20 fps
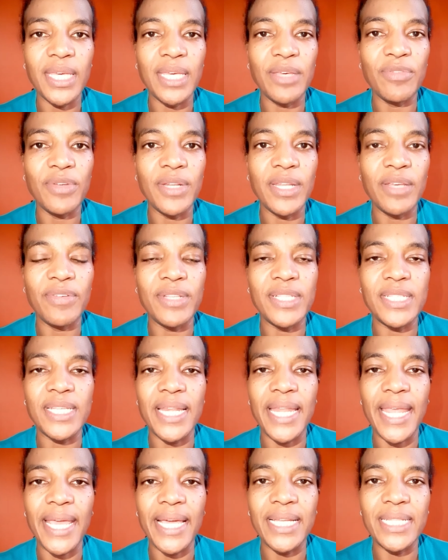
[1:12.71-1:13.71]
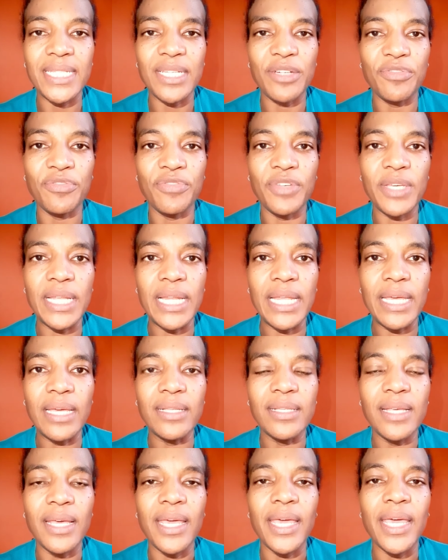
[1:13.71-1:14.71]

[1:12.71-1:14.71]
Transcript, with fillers: even if it's a negative feeling.